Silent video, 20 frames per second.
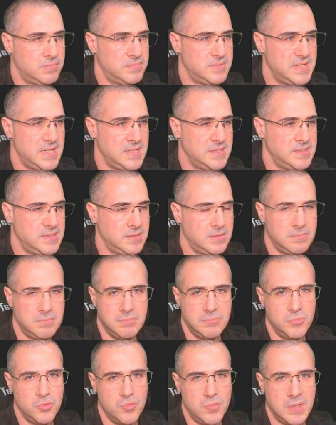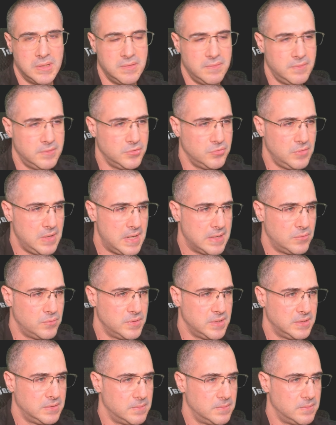change it, do whatever you like with it.